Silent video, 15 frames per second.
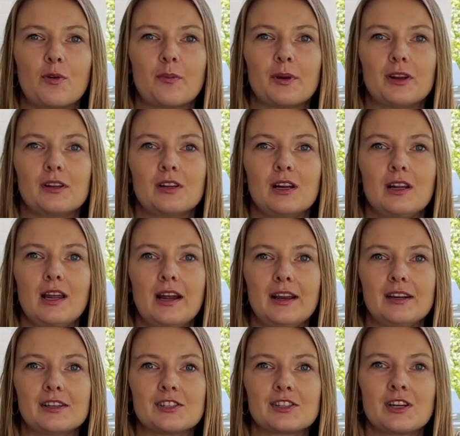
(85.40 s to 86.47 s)
male
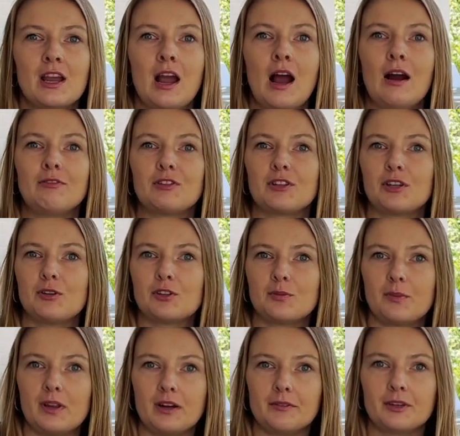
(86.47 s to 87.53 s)
clients, after they got
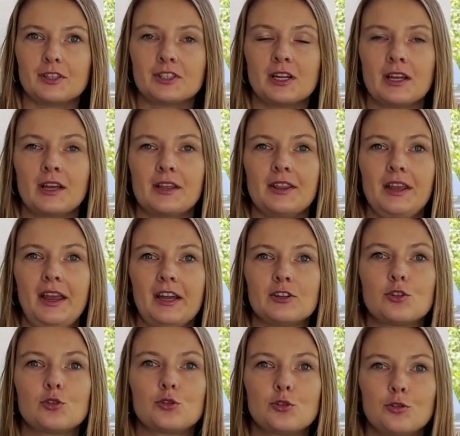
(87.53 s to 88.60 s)
married, they
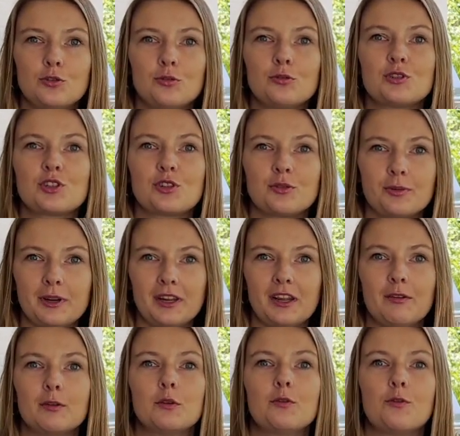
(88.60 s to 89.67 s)
had two, three,
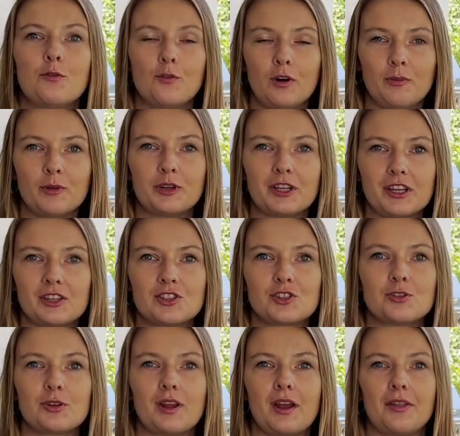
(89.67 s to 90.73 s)
even four more kids
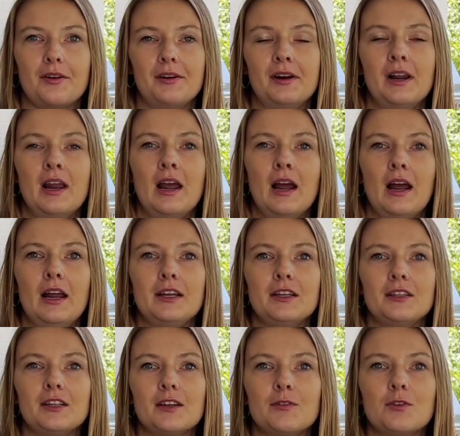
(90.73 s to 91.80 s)
together. I
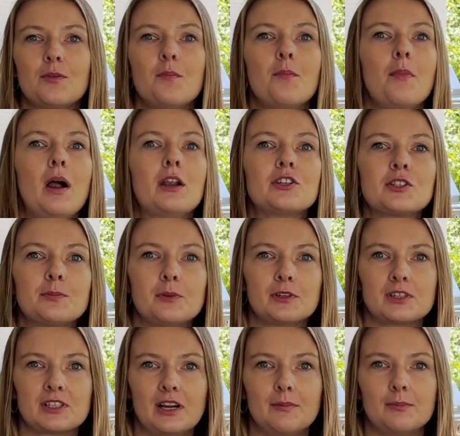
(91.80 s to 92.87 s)
can give you multiple
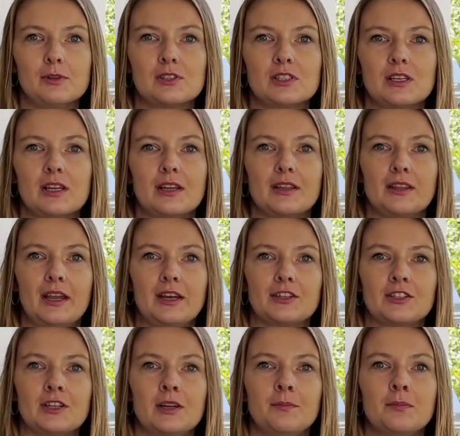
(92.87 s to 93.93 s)
examples like
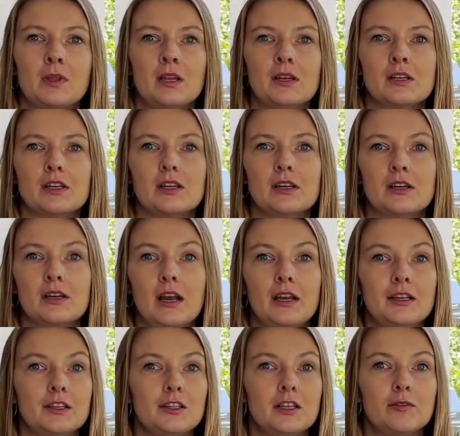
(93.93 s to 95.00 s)
that. Uh,
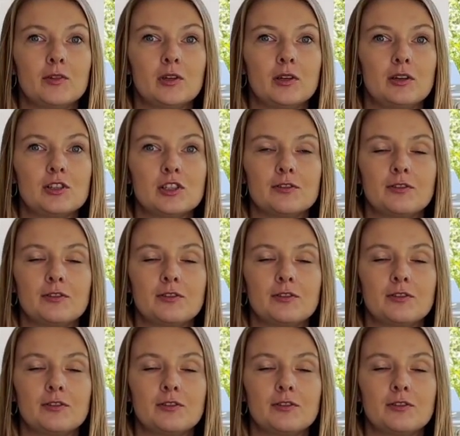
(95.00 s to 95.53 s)
I can give you lots of